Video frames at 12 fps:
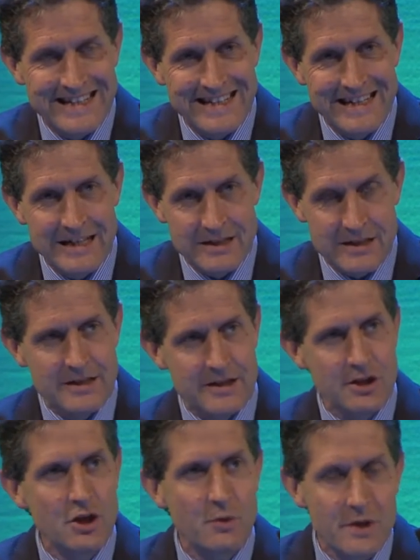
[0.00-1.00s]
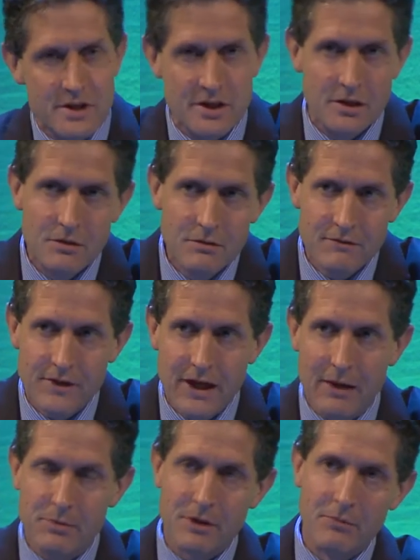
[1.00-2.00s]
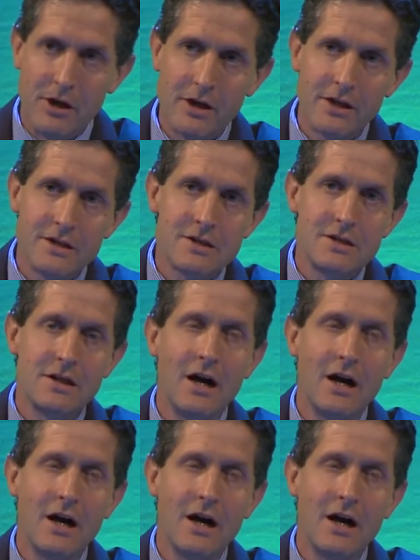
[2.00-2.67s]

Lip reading: it's a new issue for capital markets,